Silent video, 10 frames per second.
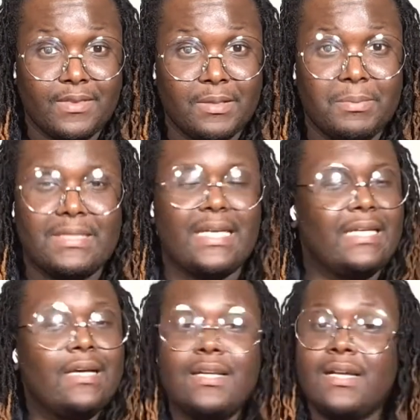But they
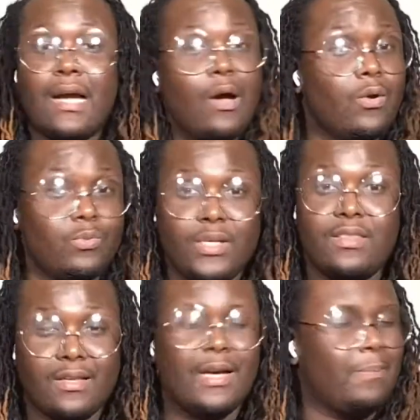could have called Retha
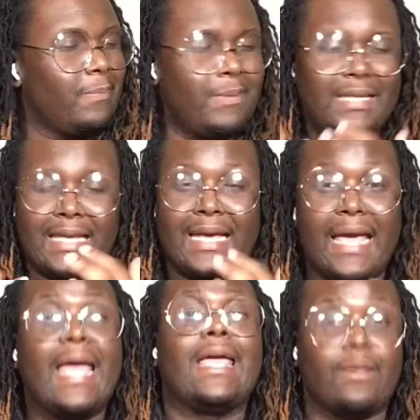up and been like, hey.